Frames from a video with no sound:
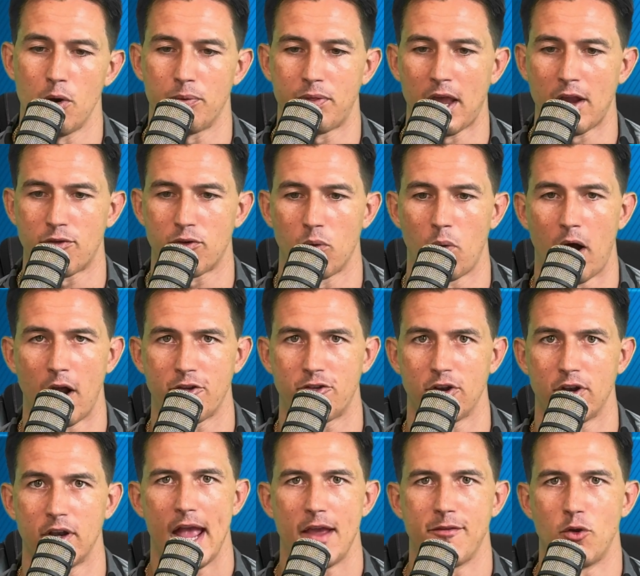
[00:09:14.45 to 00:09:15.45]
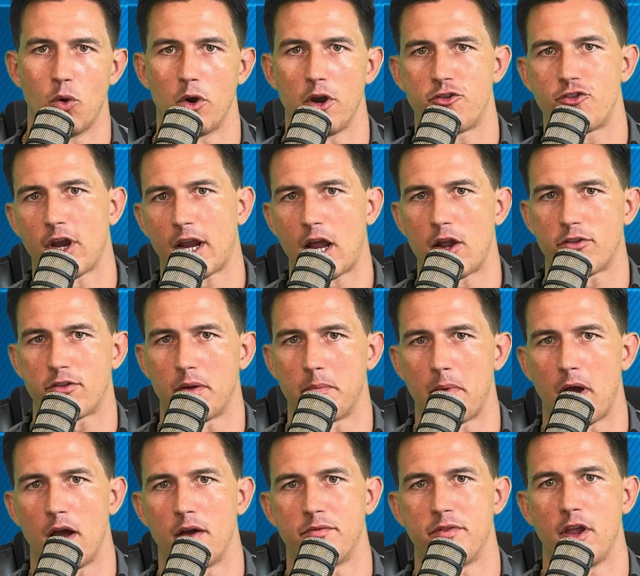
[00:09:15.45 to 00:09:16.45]
Thanks for watching. If you want to check out some
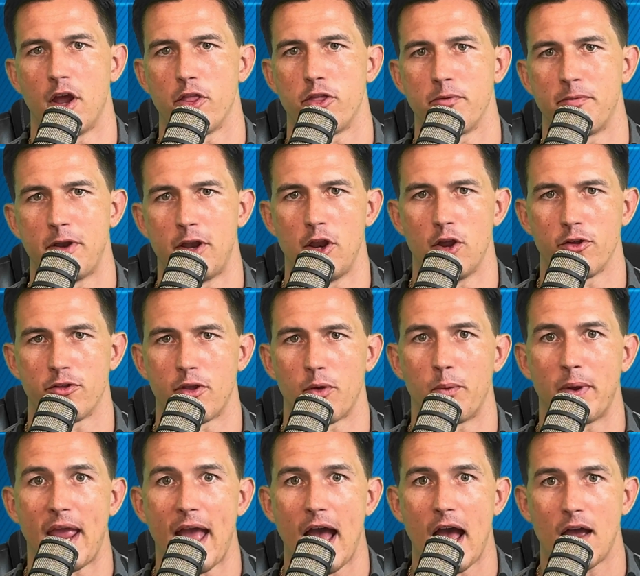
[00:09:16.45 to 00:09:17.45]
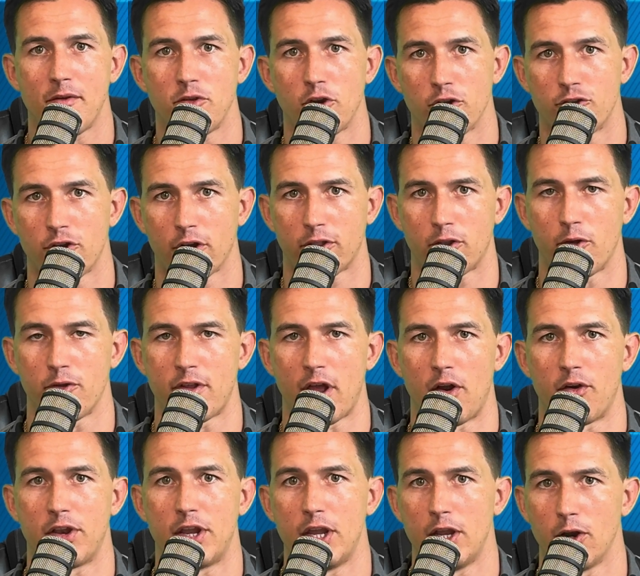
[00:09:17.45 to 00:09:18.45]
of the other videos that we have, you can check those
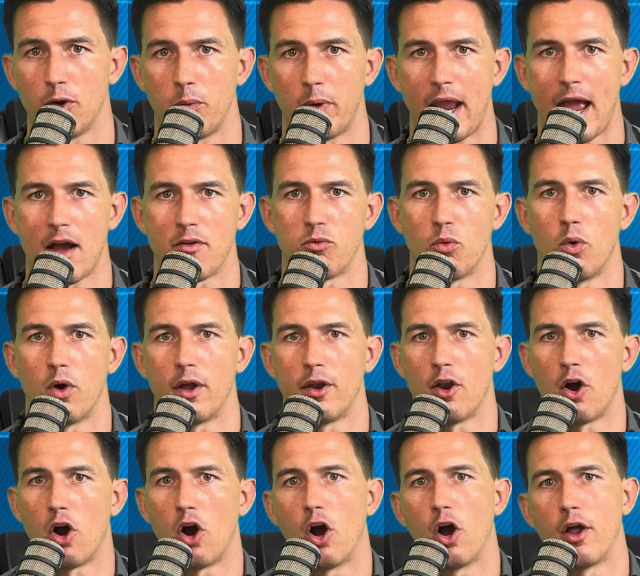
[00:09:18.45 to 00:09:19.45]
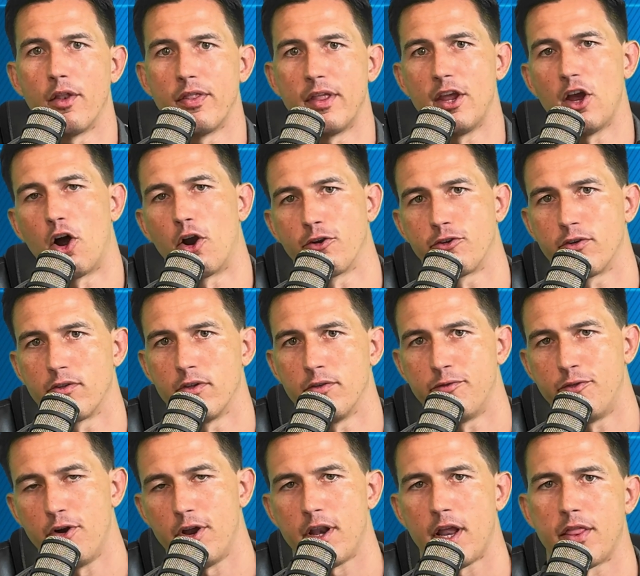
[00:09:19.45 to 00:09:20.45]
out here. We have one on the arch of the
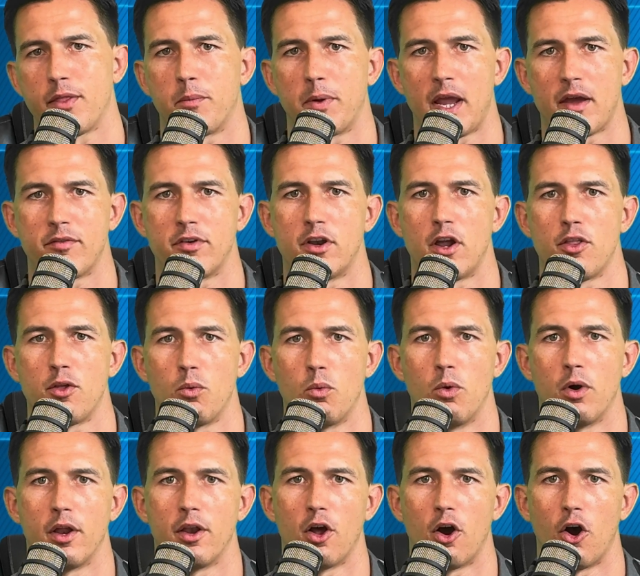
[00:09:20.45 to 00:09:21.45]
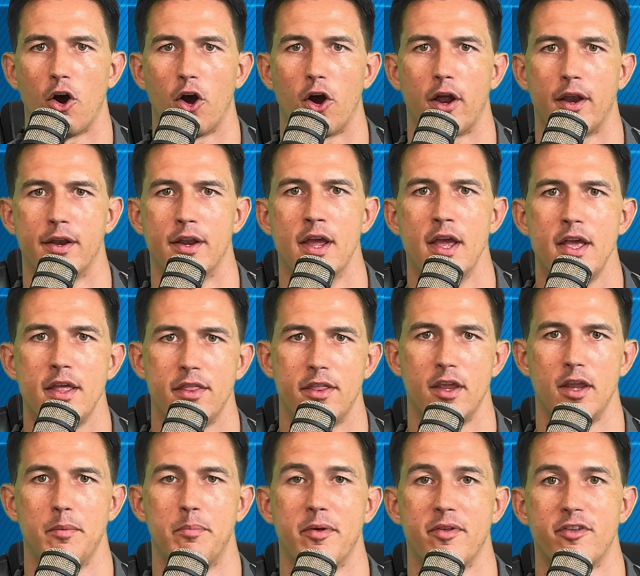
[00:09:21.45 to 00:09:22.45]
foot, and then we have another one on
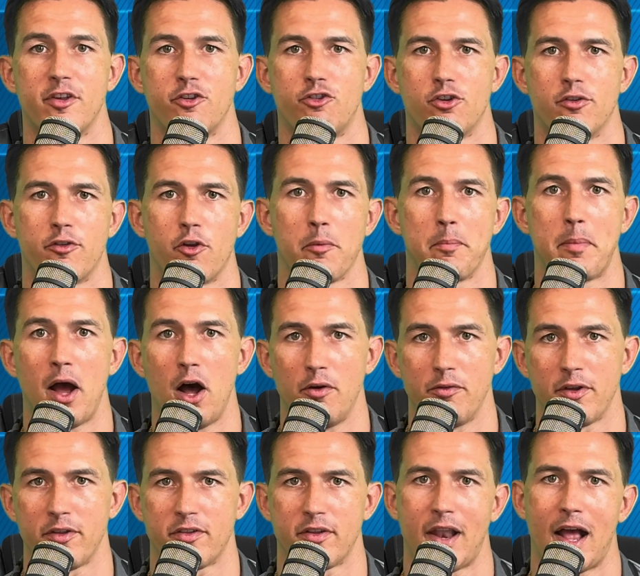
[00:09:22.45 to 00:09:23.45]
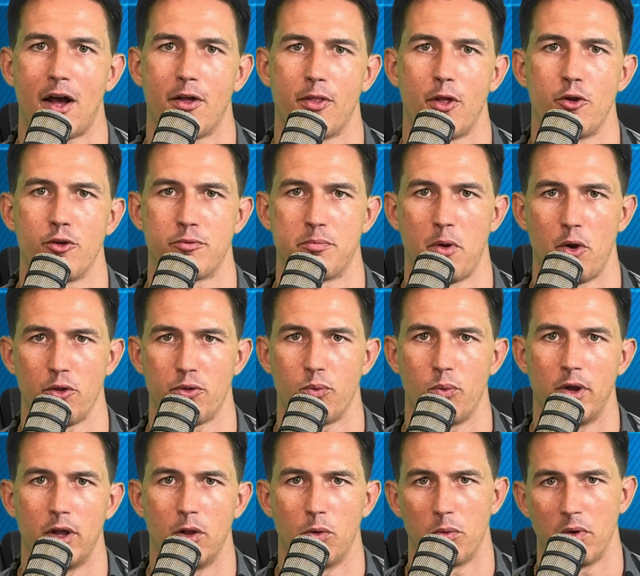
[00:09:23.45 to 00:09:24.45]
the position of your pelvis and how those both
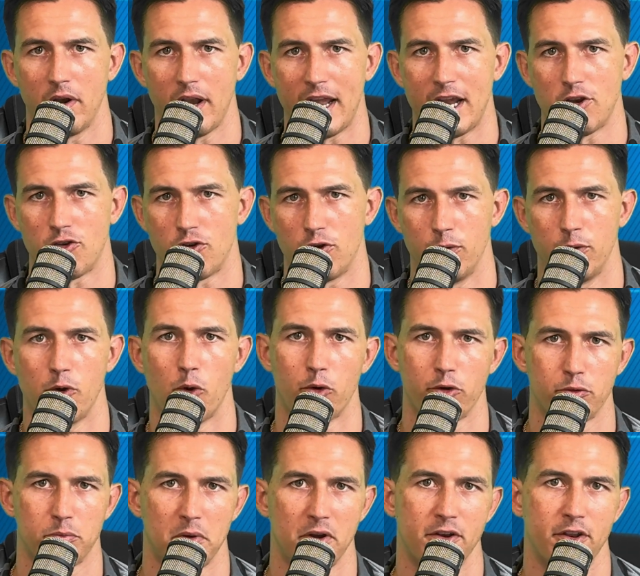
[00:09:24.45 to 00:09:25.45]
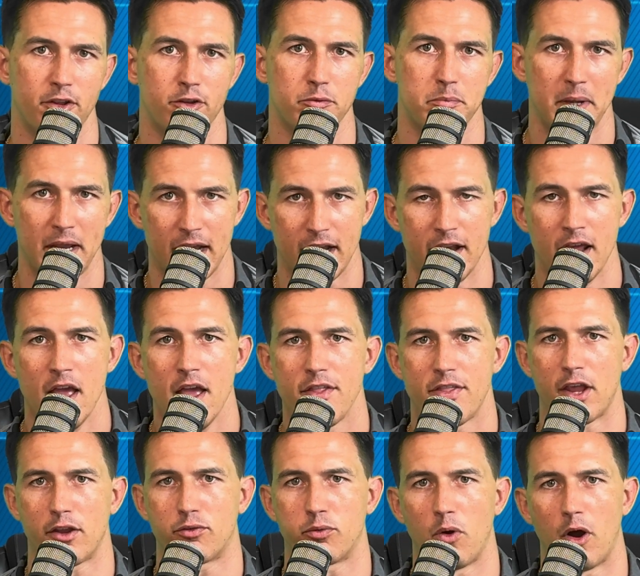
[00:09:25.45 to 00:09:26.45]
will relate to your sprinting speed.
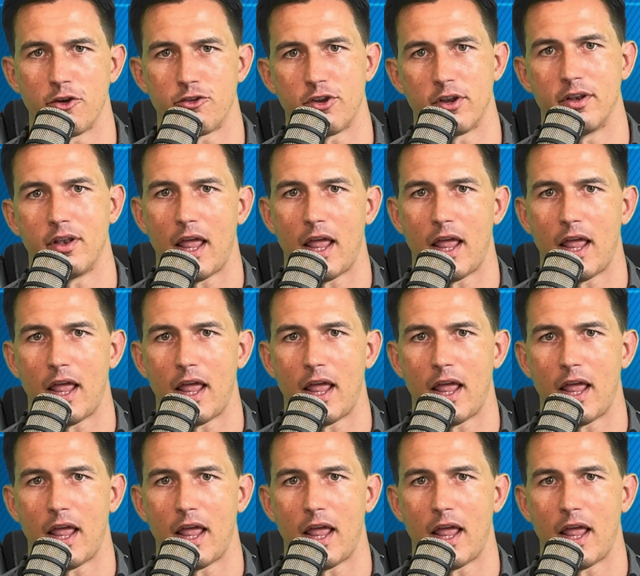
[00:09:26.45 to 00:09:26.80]
Thanks for watching.